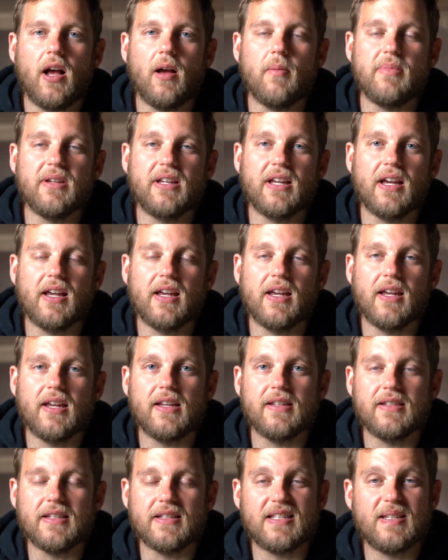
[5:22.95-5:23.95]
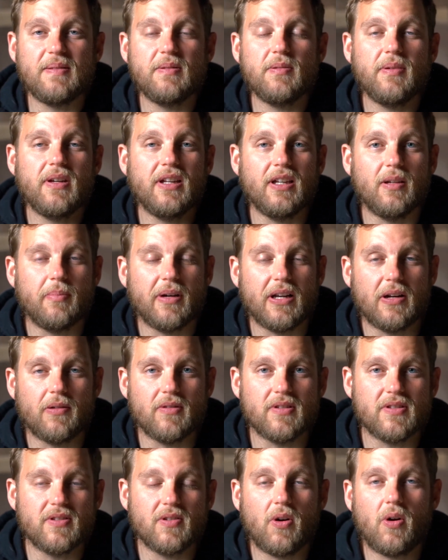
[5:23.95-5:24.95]
because it seems to be getting better
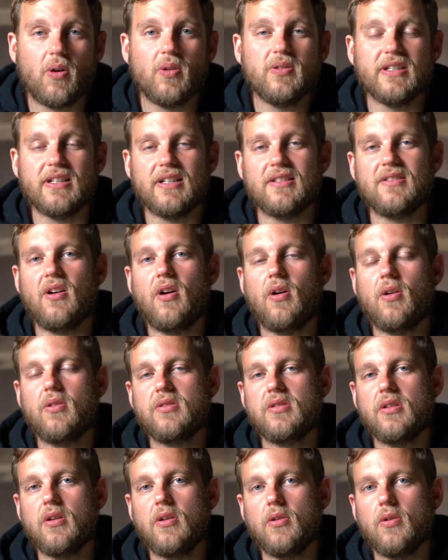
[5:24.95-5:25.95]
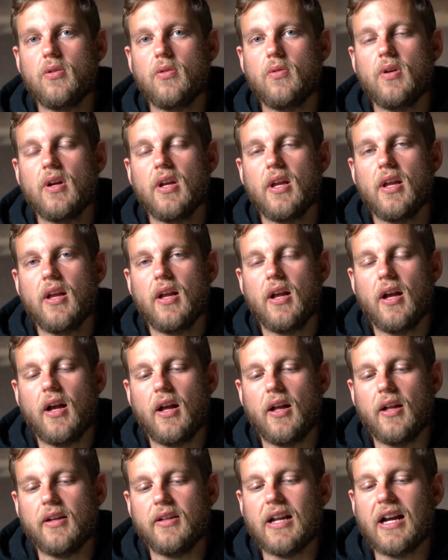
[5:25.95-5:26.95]
results, and it's also
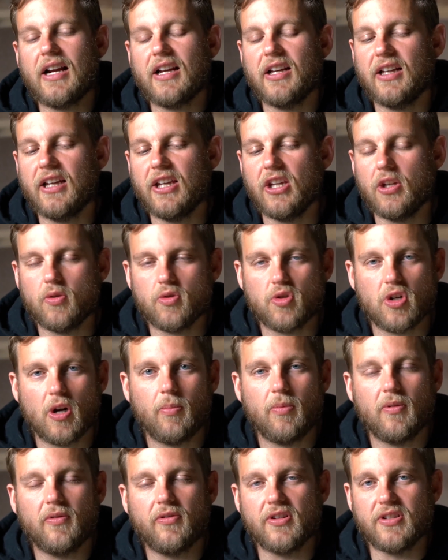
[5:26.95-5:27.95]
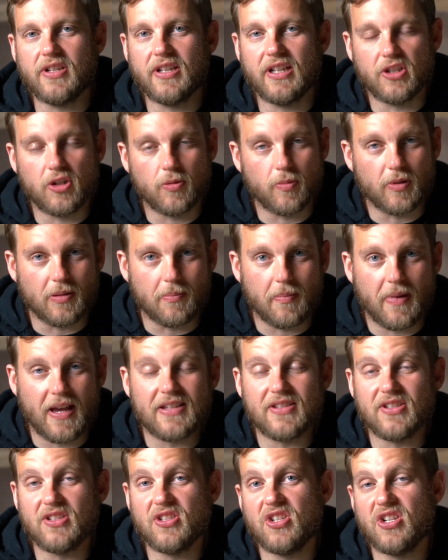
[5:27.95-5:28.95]
not going to get you in trouble for sending too many
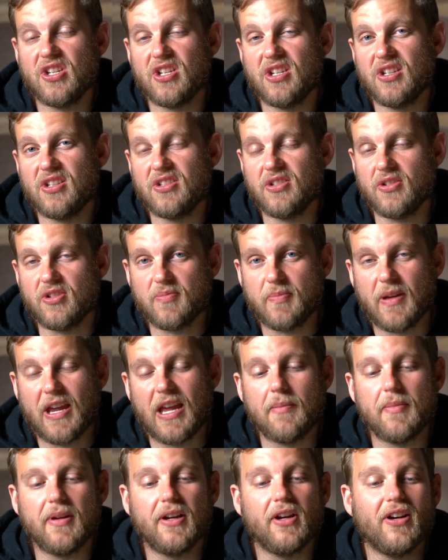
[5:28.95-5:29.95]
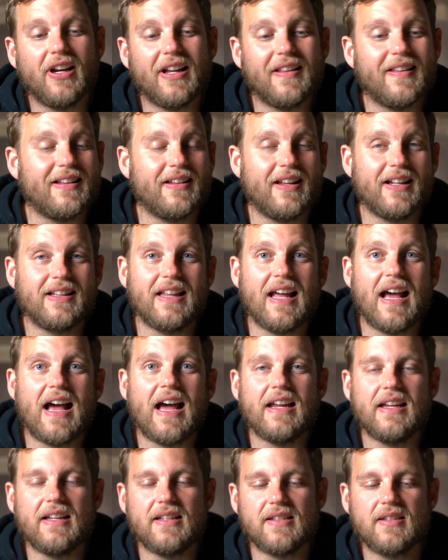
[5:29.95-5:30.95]
messages or spamming or anything like
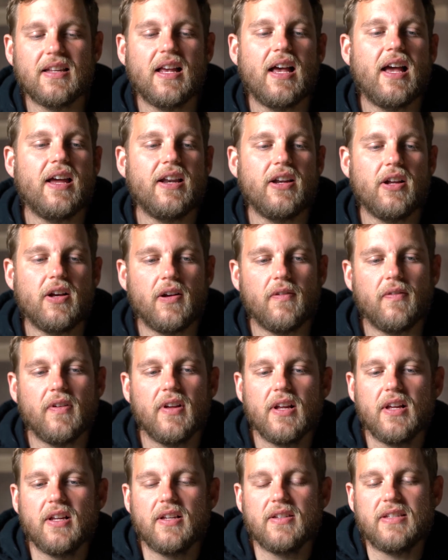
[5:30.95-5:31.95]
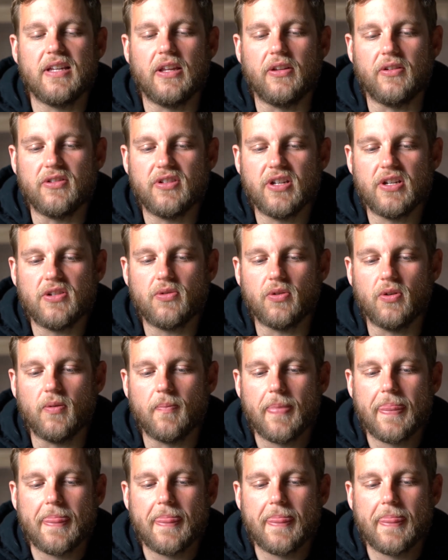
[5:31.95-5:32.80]
that inside of Seller Central.